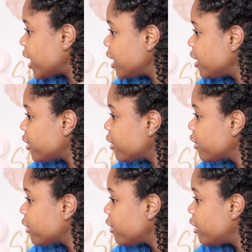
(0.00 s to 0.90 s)
in here,
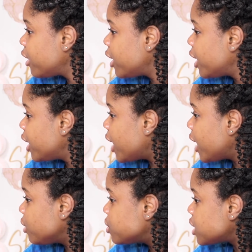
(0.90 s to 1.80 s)

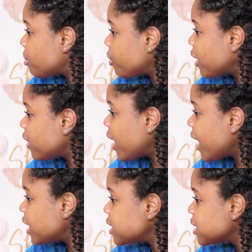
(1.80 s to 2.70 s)
and you separate
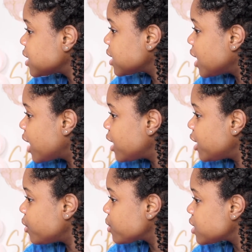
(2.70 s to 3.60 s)
that, and then
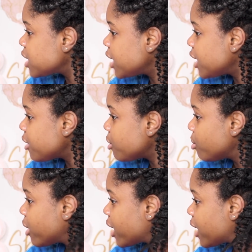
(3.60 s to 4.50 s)
you'll see another
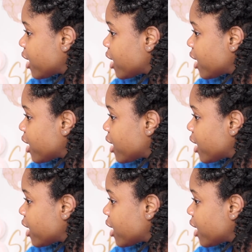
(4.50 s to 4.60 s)
break.